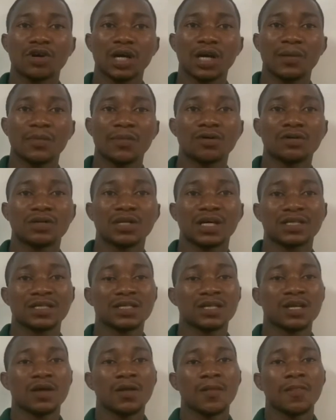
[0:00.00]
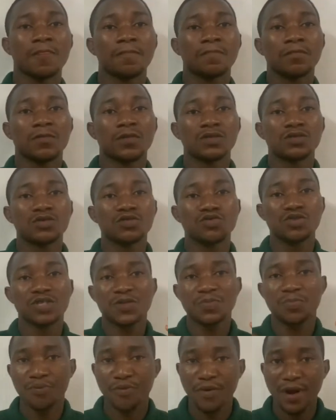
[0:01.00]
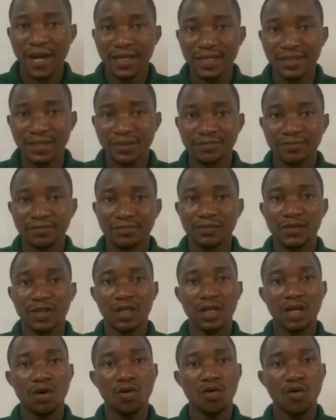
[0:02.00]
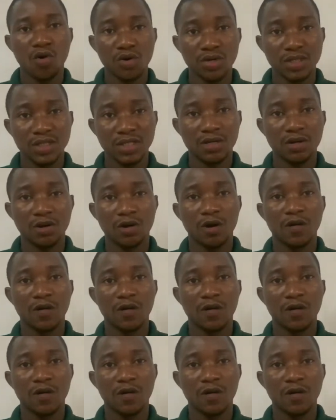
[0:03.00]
about that to spread the cost